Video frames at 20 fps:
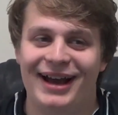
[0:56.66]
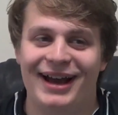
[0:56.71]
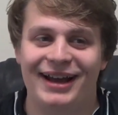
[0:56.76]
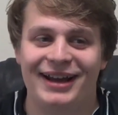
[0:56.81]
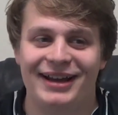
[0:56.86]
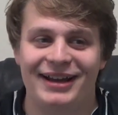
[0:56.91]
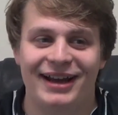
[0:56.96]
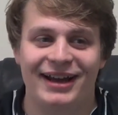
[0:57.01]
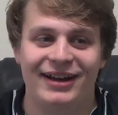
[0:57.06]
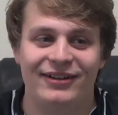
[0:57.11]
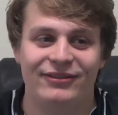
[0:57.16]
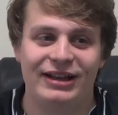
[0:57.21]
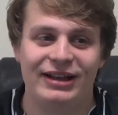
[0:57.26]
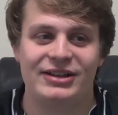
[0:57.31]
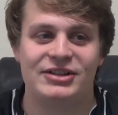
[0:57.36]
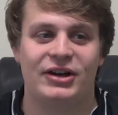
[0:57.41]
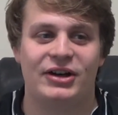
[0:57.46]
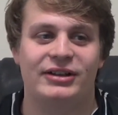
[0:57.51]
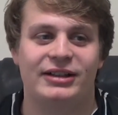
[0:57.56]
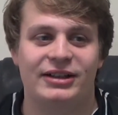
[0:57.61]
I, really
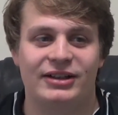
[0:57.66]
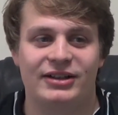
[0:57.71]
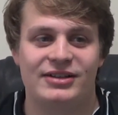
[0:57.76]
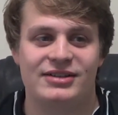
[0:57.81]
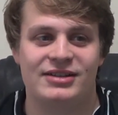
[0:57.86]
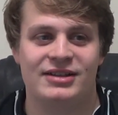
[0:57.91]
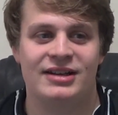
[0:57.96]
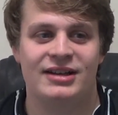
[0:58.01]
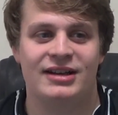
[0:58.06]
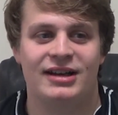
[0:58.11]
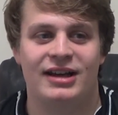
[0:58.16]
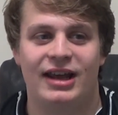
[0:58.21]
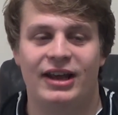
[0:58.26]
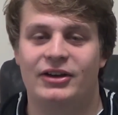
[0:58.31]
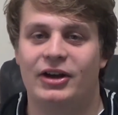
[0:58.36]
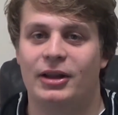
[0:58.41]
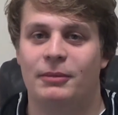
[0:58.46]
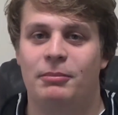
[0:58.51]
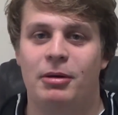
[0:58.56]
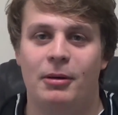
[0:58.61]
enjoyed it because it
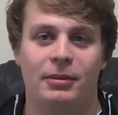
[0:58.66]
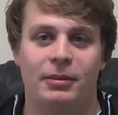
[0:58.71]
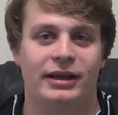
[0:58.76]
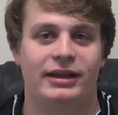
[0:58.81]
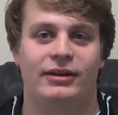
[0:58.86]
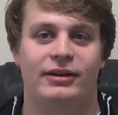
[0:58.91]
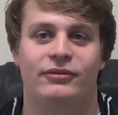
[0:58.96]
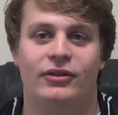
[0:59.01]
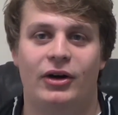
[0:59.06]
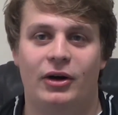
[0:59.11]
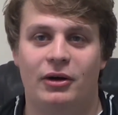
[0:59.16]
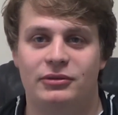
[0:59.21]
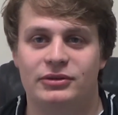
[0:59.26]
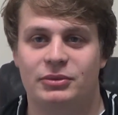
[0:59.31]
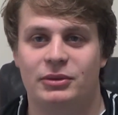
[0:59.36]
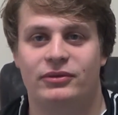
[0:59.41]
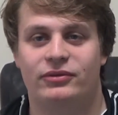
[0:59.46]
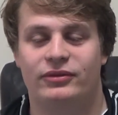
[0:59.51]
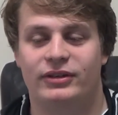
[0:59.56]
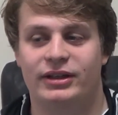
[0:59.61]
got the public
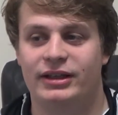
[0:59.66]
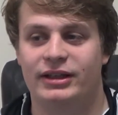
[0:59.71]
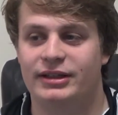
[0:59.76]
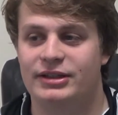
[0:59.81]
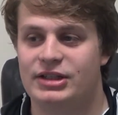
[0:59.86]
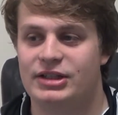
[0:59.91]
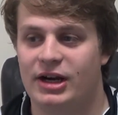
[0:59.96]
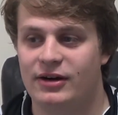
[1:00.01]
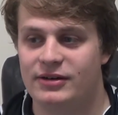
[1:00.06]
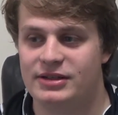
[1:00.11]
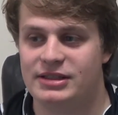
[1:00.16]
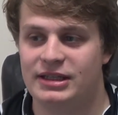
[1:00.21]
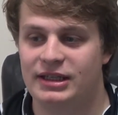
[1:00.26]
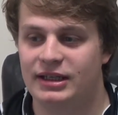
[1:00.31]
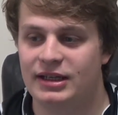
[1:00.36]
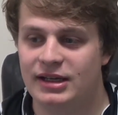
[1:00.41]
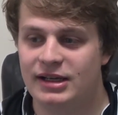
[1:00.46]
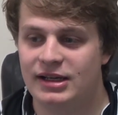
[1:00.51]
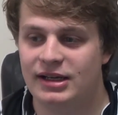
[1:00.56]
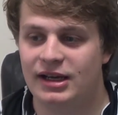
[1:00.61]
involved with the charity